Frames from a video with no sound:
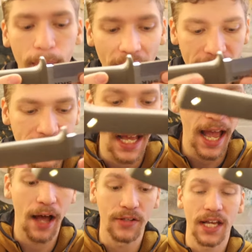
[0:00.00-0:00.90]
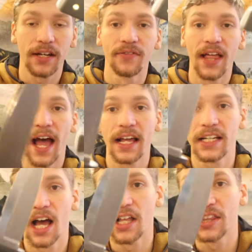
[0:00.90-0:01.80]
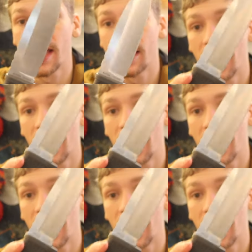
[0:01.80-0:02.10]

But outside of that, unlike